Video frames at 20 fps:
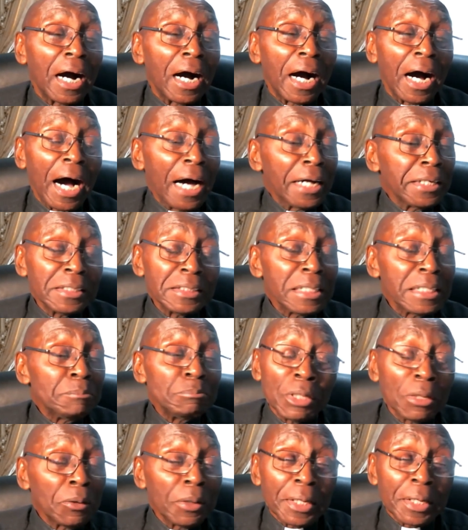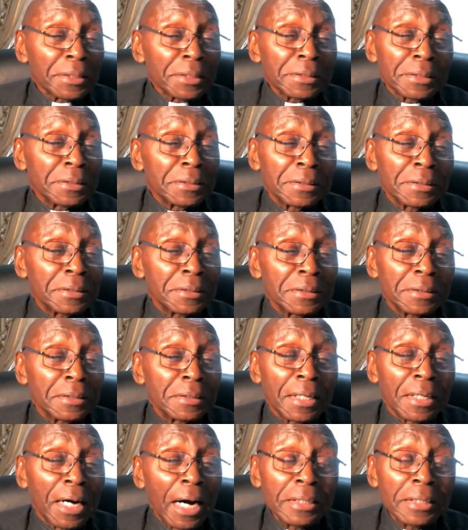I didn't even know it.
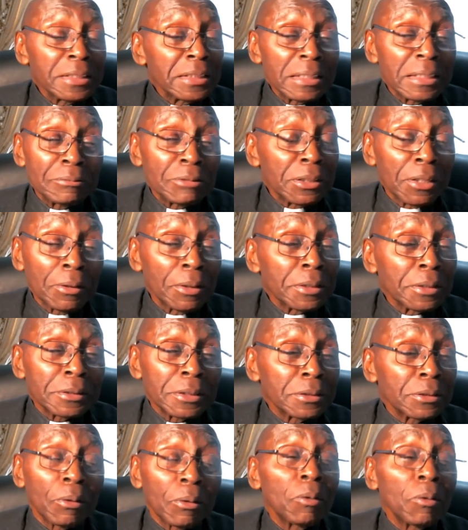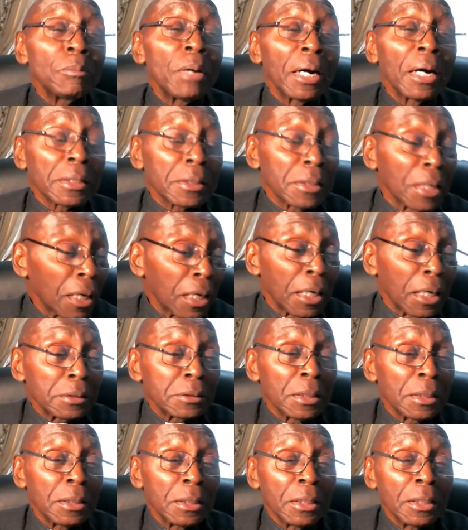I didn't even know it. She said, Oh my God
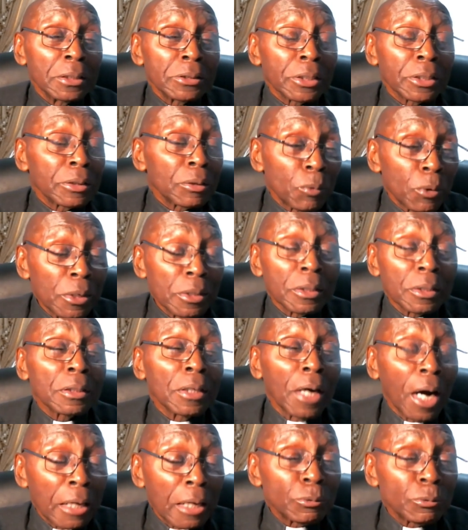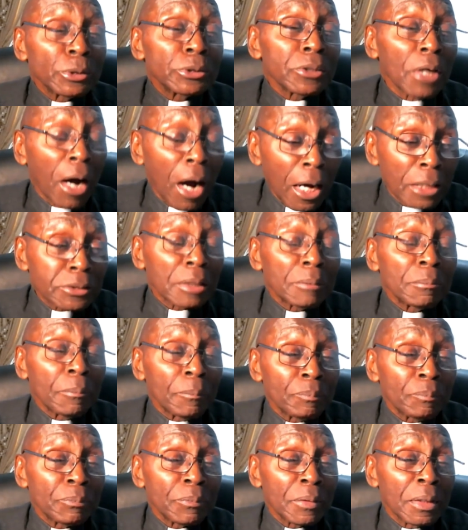said, The word of God was awesome.
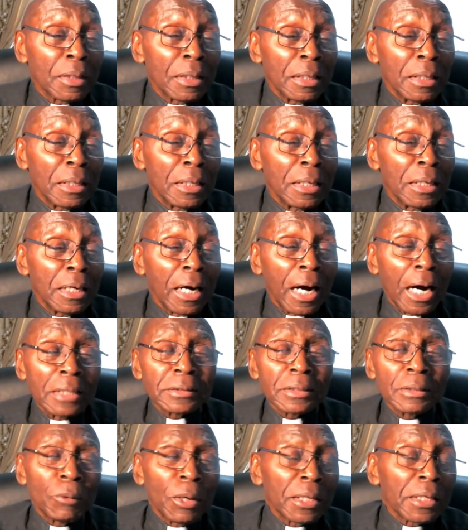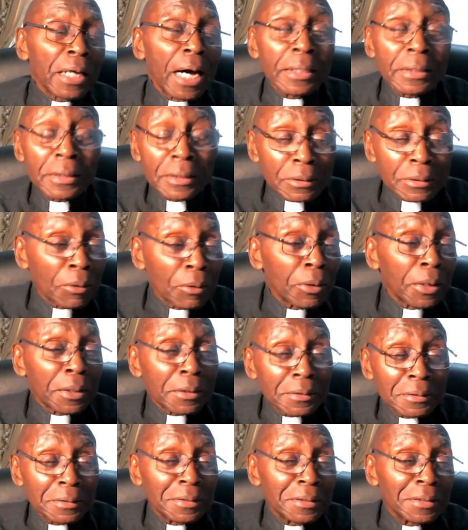I said, Well, I didn't know it.
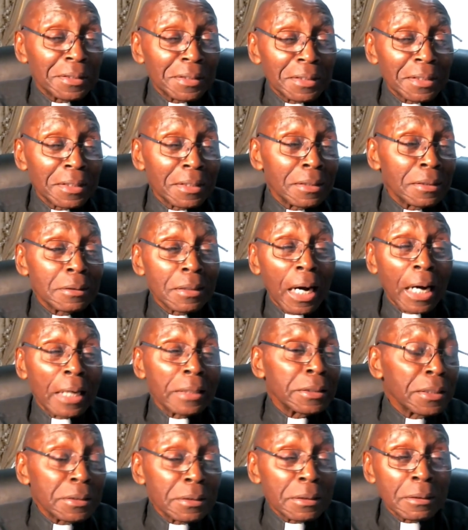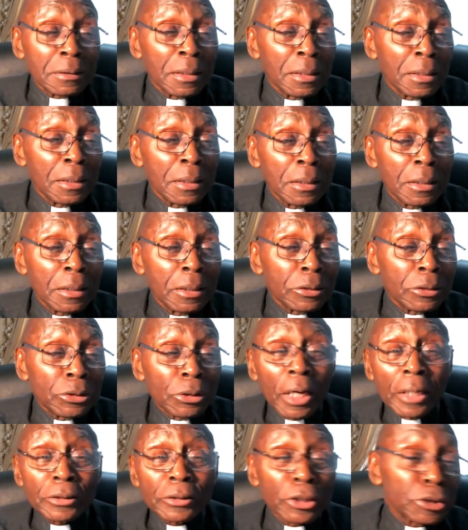I didn't. You
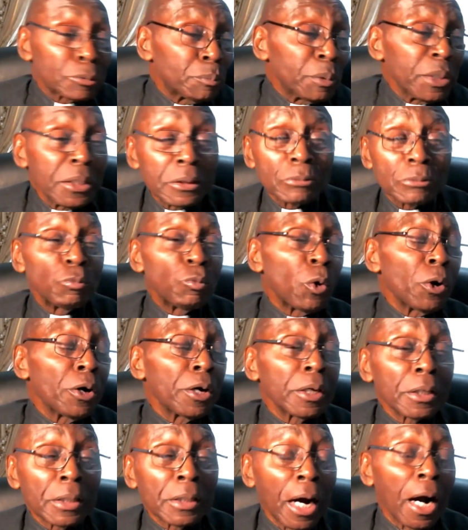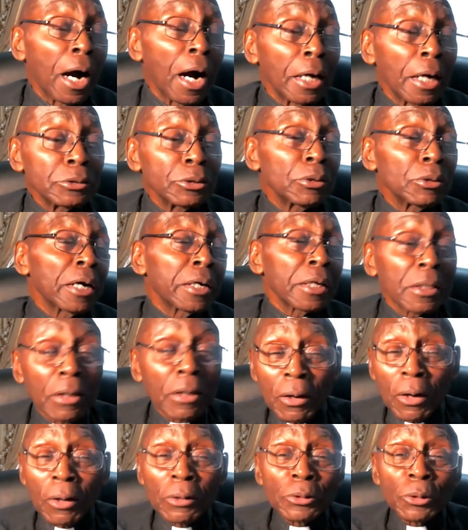got to speak word of God. You got to
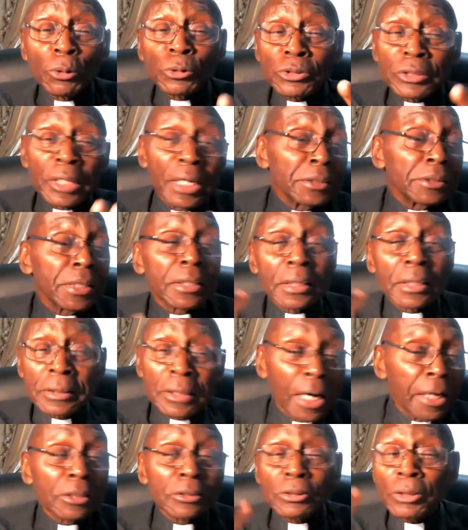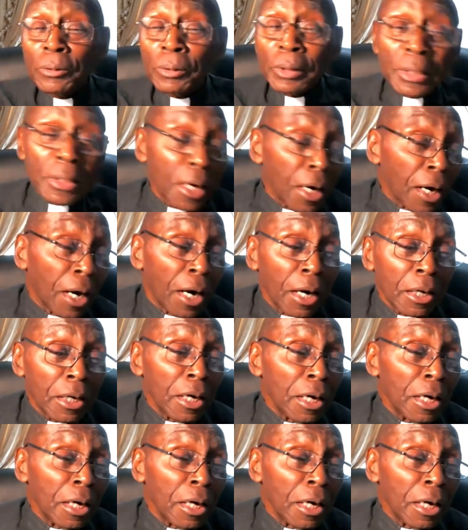call those things that are not as though they are.